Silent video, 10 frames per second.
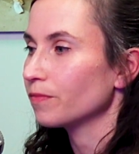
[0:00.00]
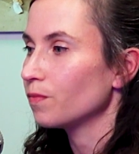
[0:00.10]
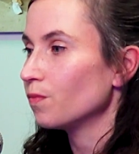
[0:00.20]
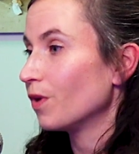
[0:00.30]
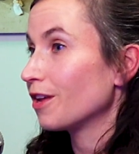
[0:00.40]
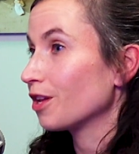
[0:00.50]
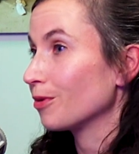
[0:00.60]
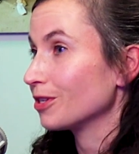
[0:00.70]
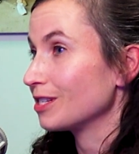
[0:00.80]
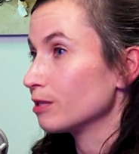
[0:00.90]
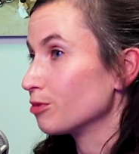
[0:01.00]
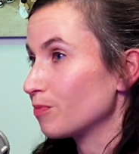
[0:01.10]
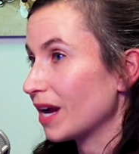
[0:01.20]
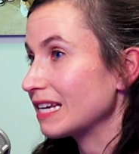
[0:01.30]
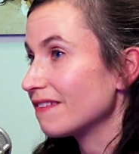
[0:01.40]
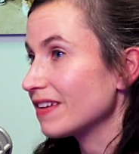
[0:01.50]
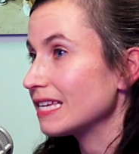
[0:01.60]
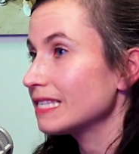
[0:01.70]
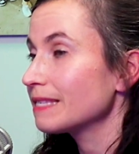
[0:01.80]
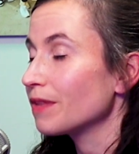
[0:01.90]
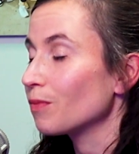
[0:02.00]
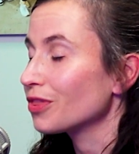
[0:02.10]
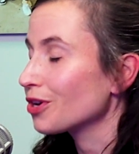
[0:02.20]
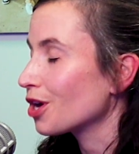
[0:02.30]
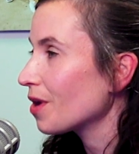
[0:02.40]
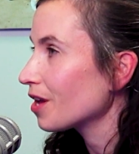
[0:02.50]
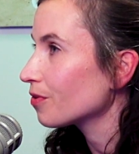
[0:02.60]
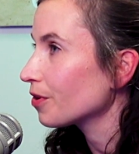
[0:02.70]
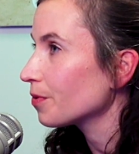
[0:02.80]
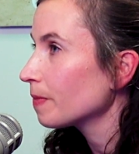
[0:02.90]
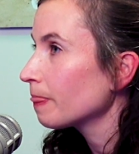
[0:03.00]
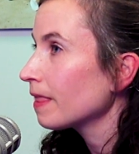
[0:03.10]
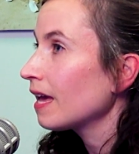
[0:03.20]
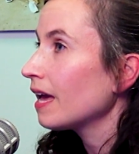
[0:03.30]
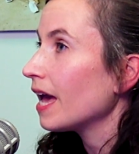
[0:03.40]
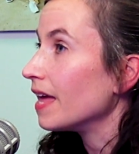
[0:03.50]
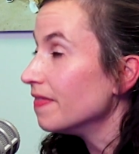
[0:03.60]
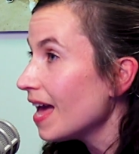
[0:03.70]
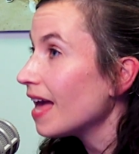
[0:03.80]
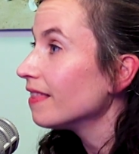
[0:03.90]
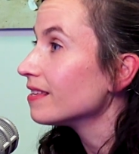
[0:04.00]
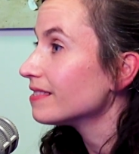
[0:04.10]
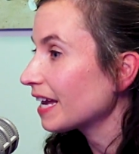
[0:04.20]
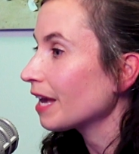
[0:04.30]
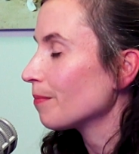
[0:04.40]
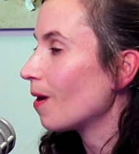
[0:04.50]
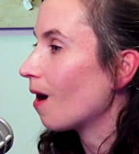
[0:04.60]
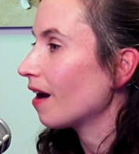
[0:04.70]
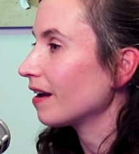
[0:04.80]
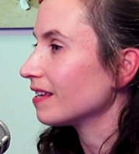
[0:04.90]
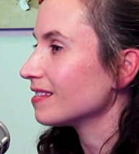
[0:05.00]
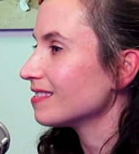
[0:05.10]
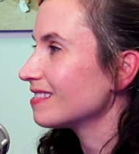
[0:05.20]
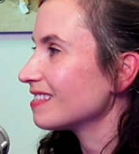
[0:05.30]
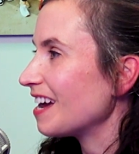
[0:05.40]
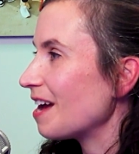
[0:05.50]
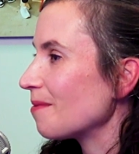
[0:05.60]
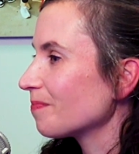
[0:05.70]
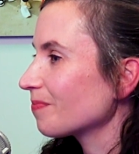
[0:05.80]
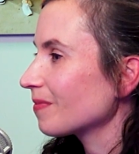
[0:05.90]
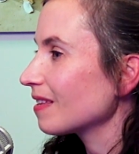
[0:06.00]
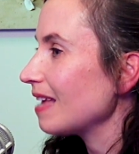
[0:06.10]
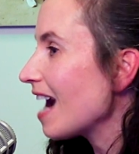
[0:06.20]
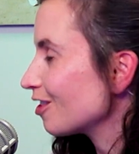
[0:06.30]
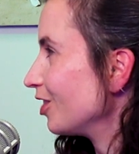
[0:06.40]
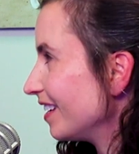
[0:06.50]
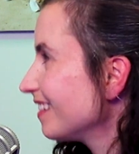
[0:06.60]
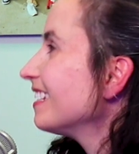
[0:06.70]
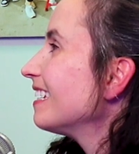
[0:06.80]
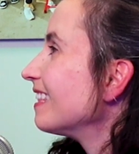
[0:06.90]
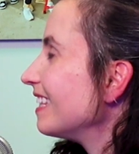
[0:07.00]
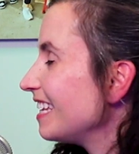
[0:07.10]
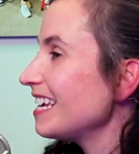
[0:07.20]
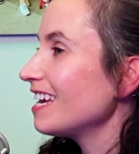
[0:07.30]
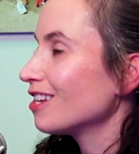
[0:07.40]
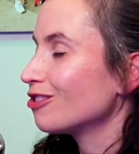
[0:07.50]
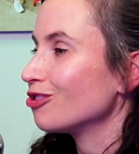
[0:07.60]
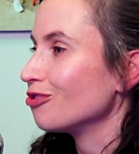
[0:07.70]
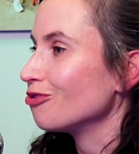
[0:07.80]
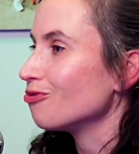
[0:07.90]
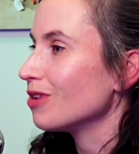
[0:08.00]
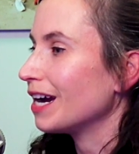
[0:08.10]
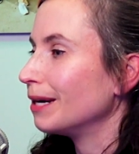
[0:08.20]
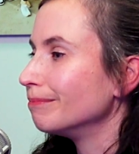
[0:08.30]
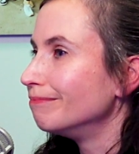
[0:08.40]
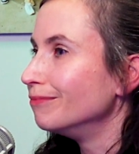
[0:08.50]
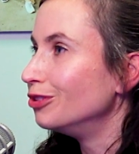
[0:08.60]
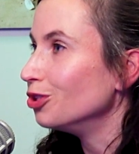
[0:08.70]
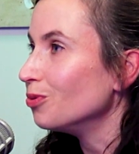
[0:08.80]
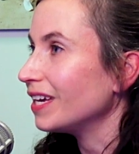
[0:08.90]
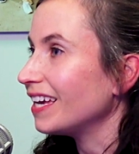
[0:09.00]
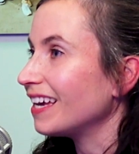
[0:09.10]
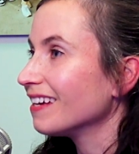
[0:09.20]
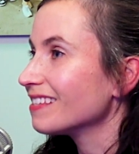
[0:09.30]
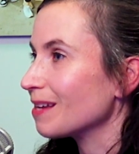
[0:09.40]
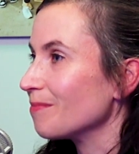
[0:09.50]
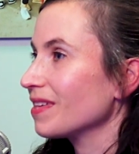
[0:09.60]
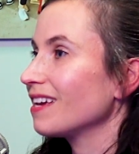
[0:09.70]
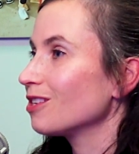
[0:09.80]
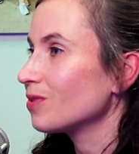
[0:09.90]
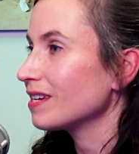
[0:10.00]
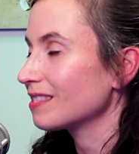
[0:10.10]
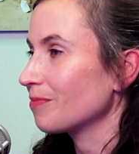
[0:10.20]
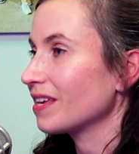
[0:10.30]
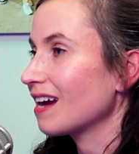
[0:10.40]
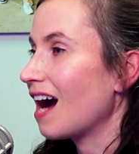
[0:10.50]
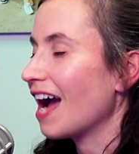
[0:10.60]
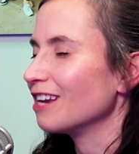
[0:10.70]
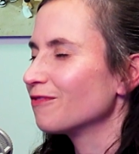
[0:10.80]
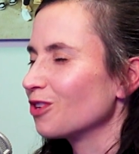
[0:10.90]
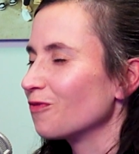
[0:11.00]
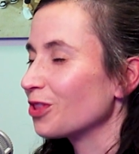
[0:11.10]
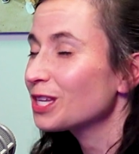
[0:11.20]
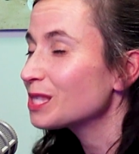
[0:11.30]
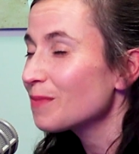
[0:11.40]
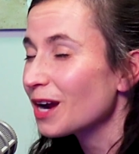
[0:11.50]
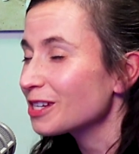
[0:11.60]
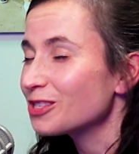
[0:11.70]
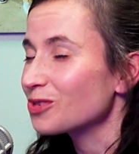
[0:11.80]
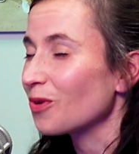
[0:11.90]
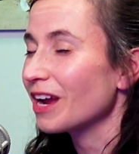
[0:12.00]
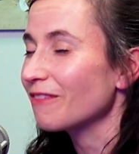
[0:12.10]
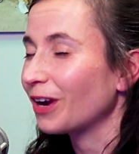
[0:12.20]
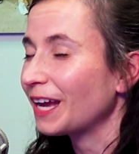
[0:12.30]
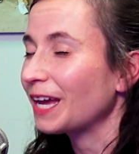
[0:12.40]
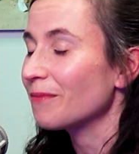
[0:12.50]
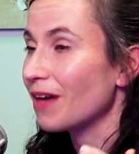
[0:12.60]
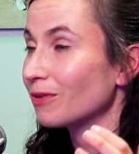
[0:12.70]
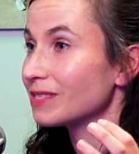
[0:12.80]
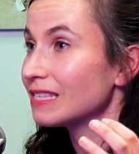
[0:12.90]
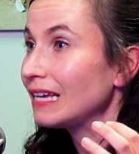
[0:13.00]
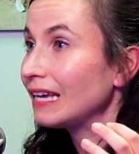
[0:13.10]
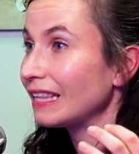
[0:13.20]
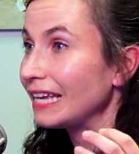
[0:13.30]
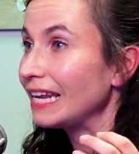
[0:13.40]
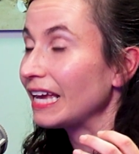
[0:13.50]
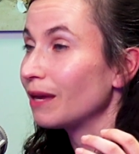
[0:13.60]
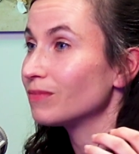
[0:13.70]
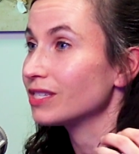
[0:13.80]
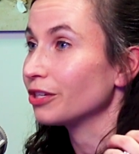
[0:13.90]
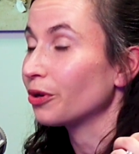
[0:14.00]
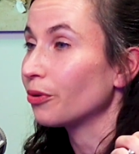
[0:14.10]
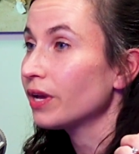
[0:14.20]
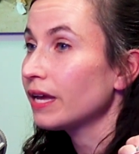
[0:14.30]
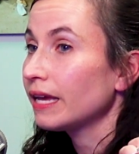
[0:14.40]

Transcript: what another person's perspective is and what they're going through. And then the second part is action, leading to doing something kind. So for the Good Samaritan story, for him, that was leading him to